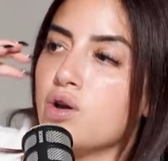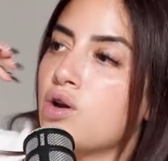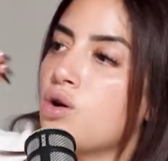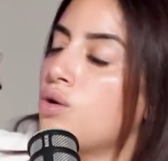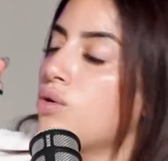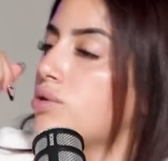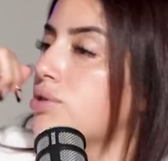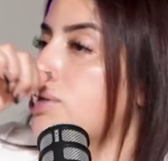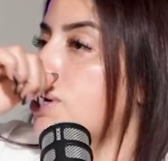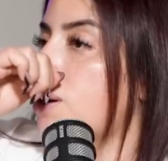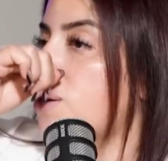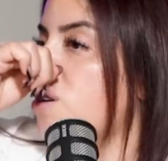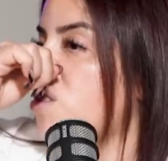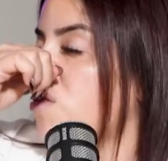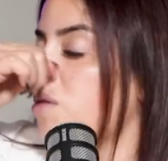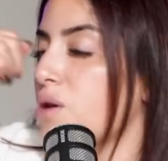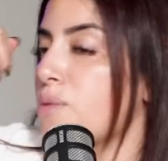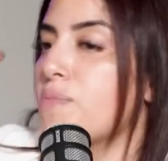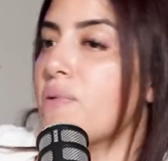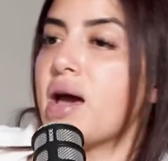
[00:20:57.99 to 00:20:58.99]
hotel to
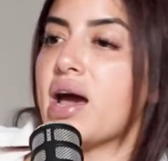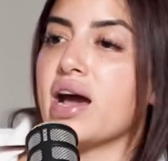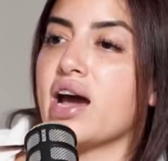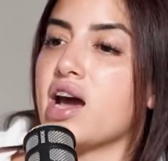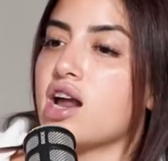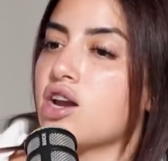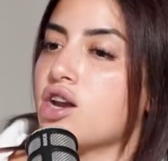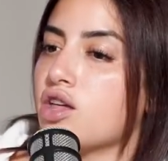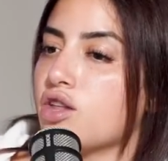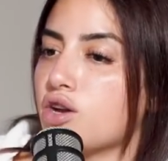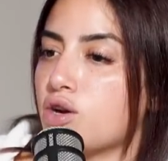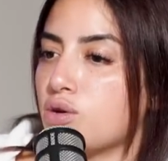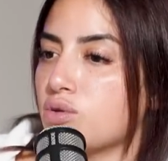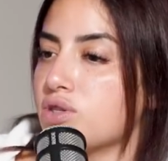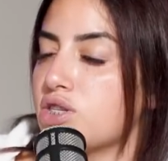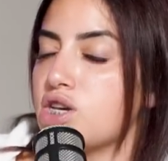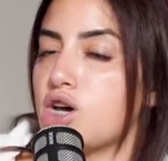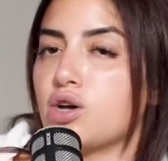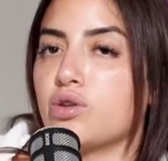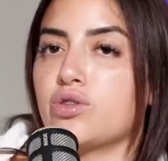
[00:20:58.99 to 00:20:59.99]
repack at another
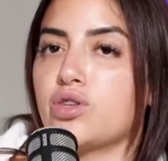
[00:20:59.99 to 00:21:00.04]
hotel.